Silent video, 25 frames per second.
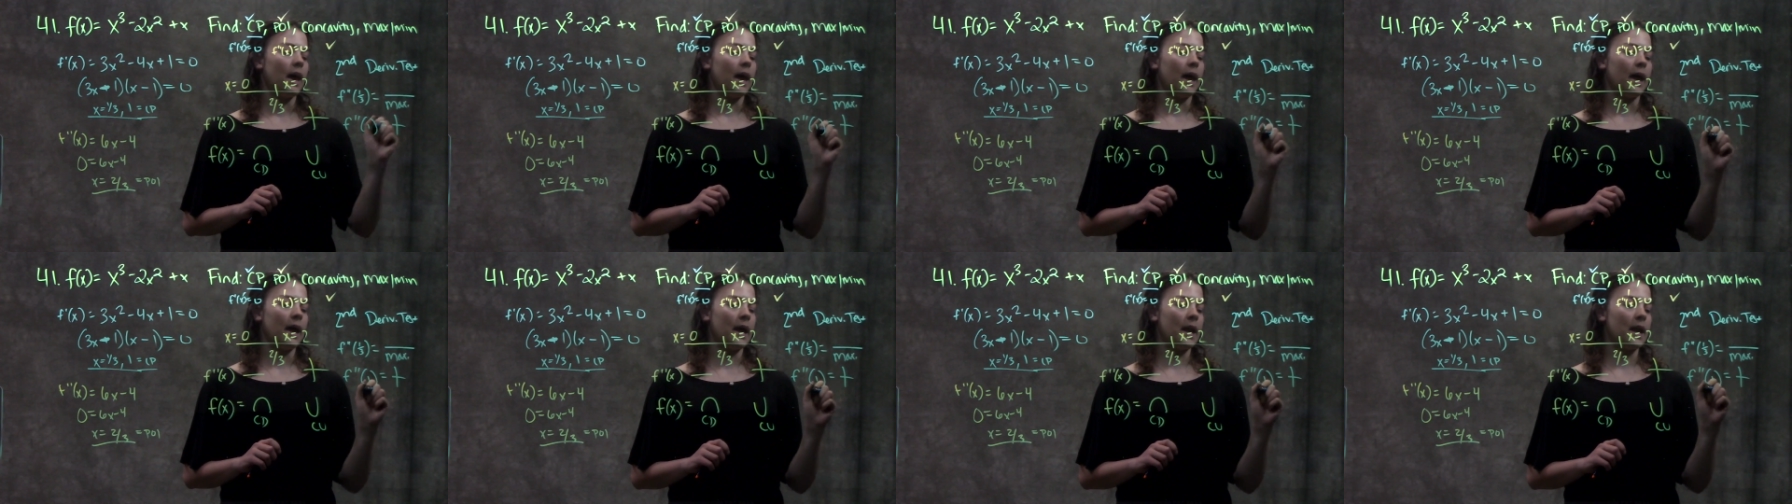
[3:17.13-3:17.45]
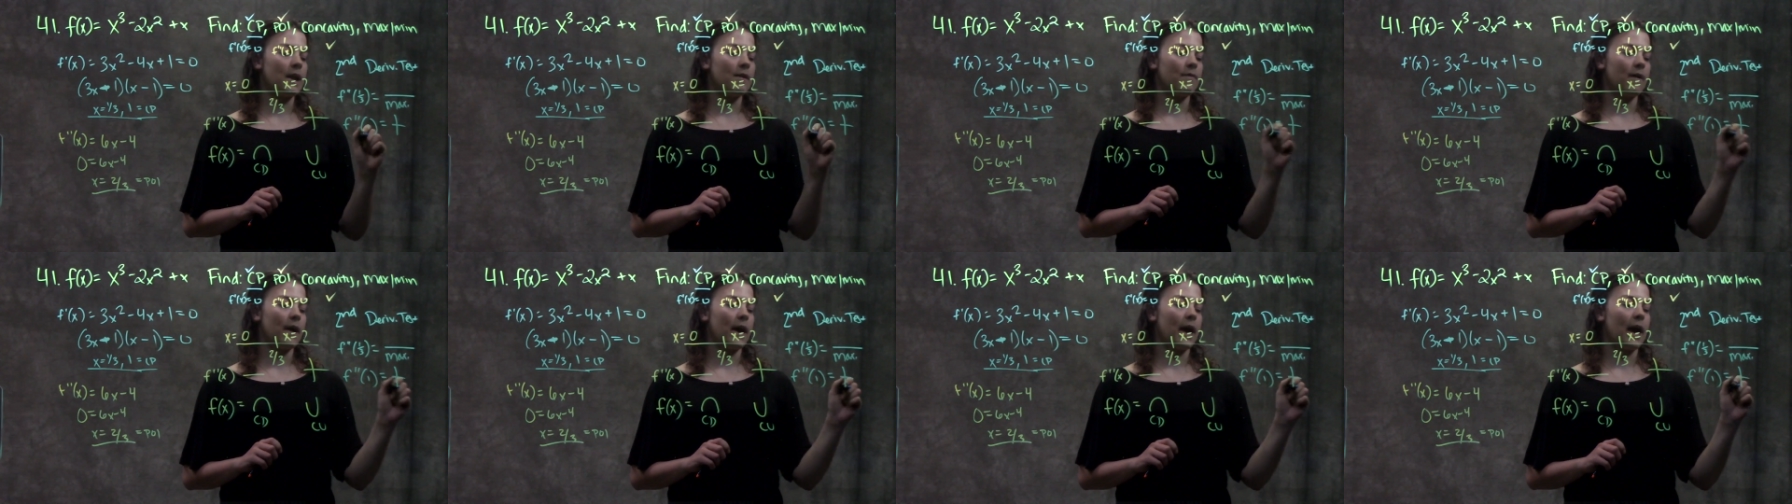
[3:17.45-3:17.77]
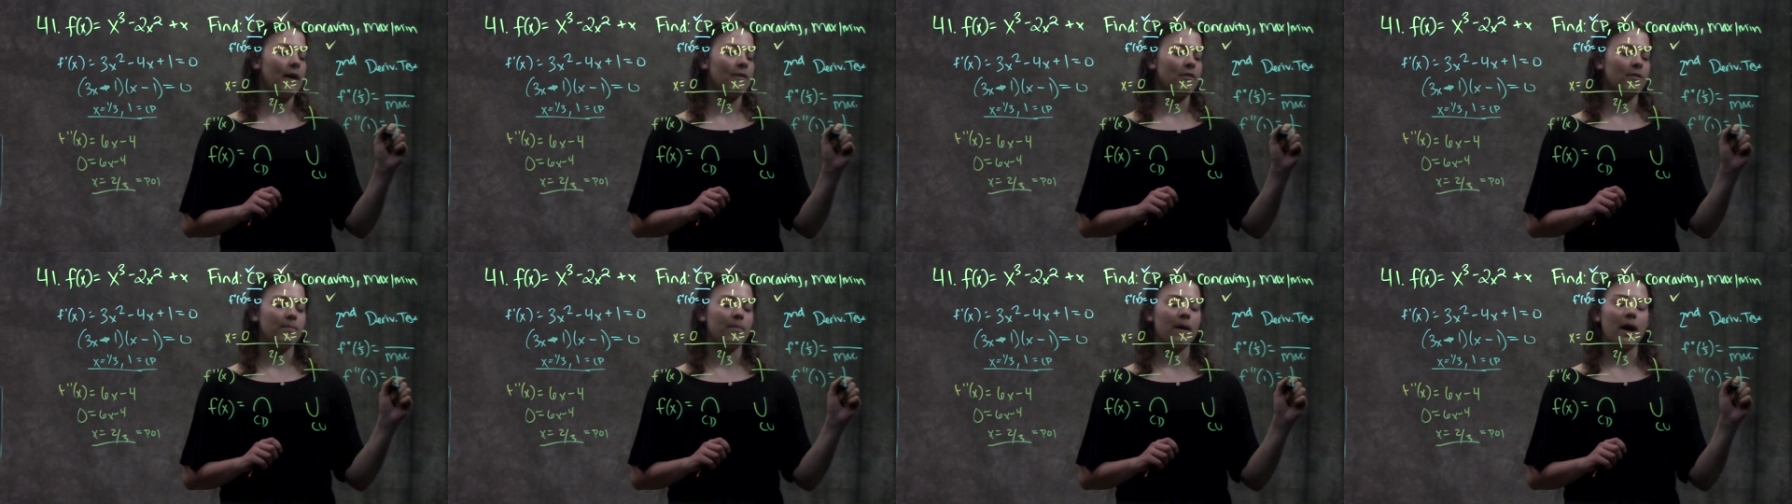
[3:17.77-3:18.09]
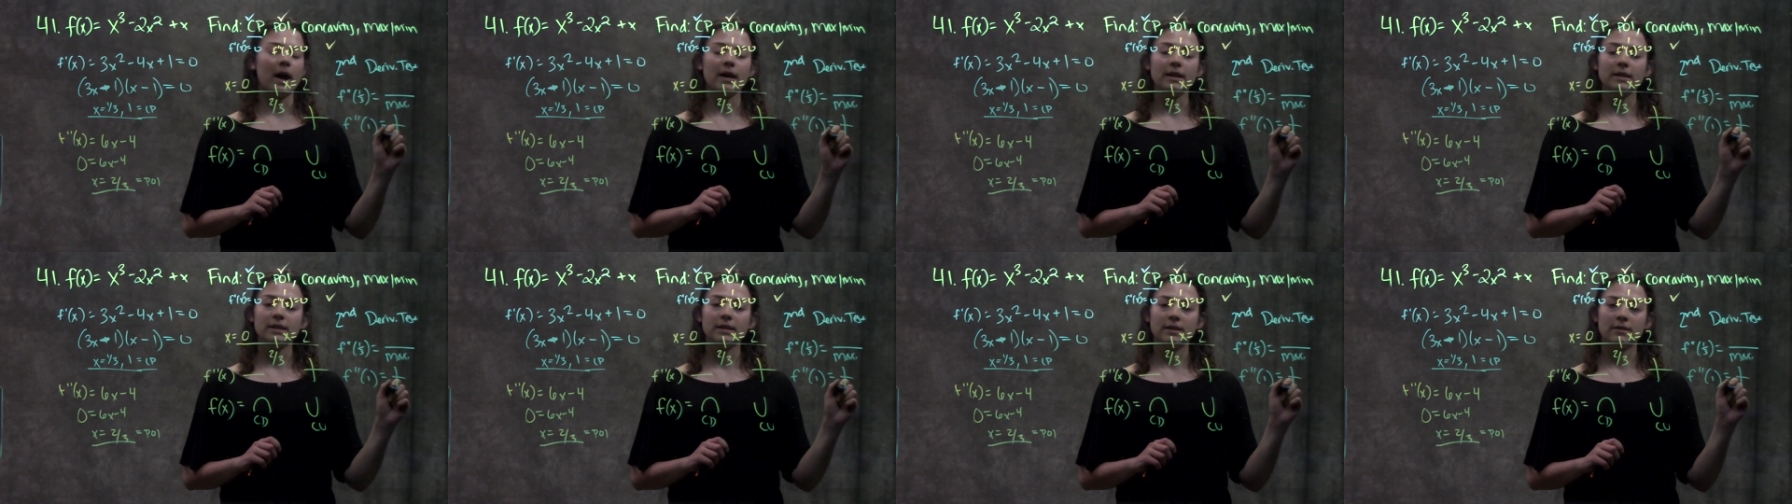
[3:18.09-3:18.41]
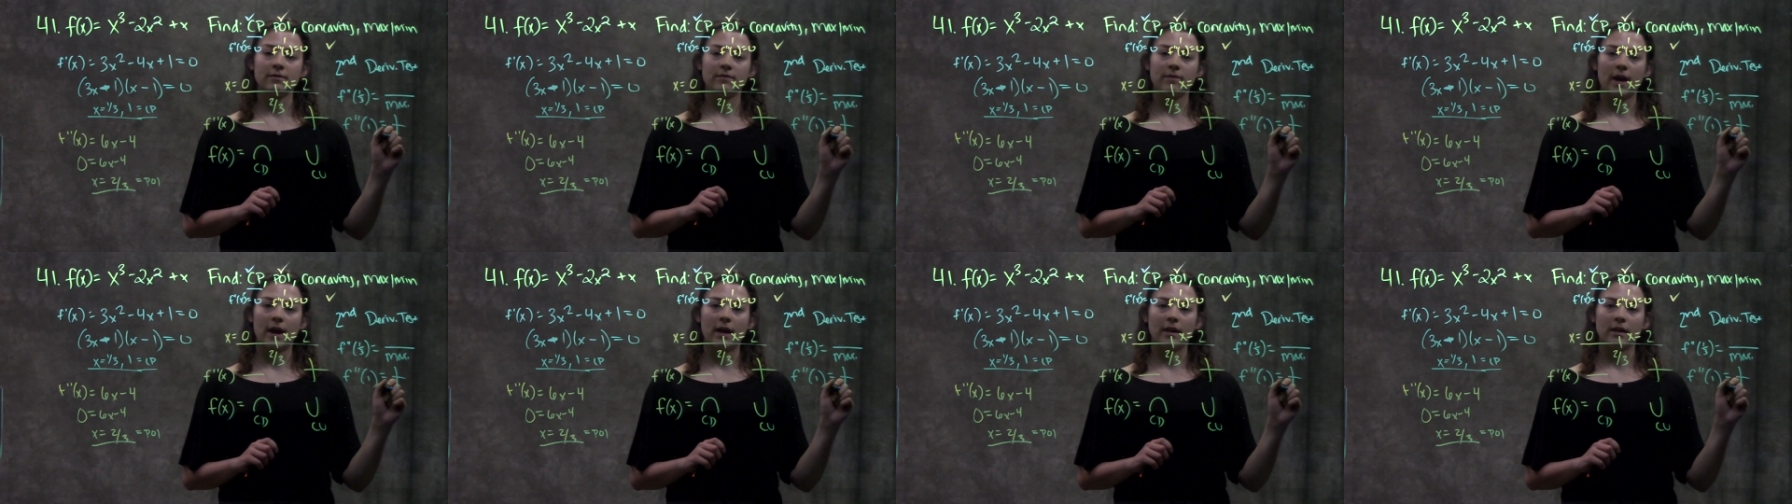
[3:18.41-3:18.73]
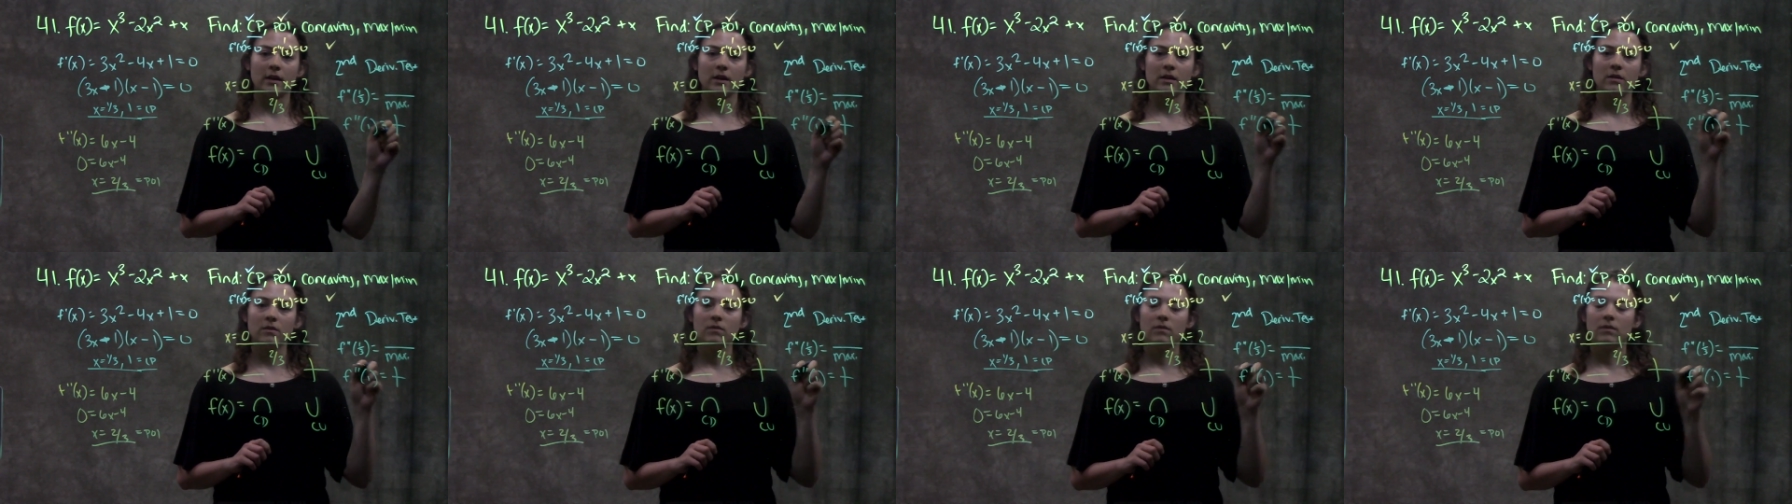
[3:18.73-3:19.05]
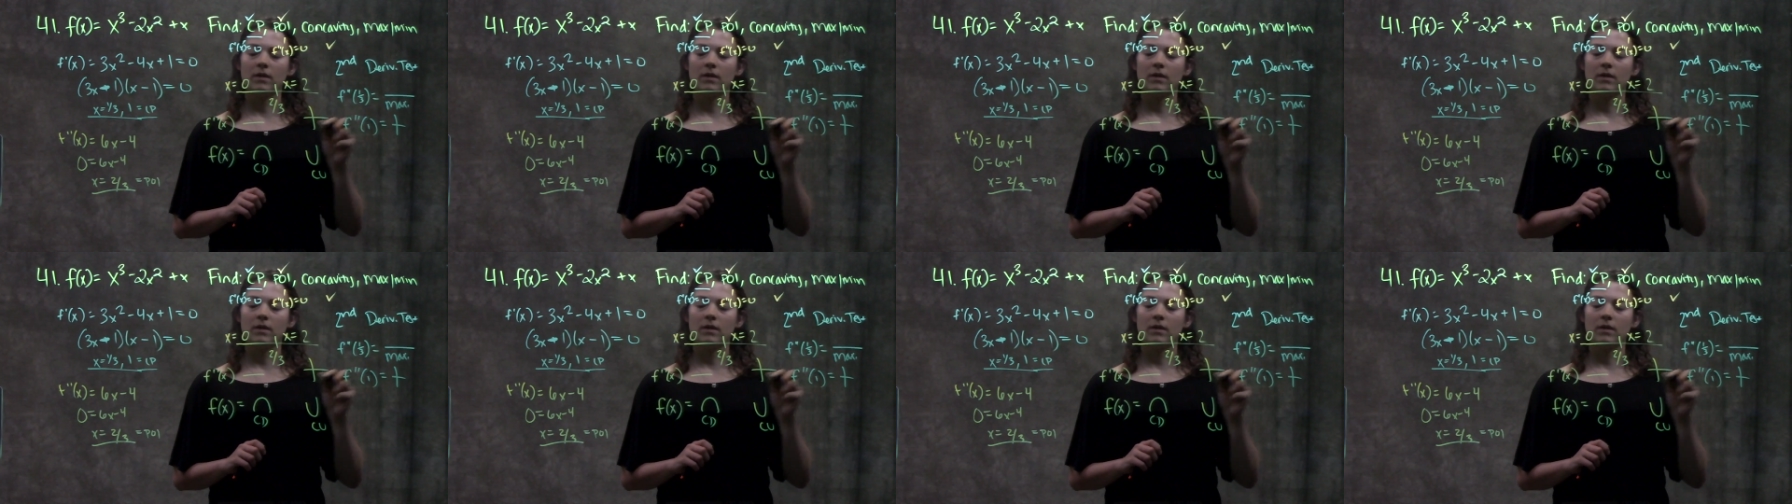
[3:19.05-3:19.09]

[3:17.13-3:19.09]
And if I have a positive value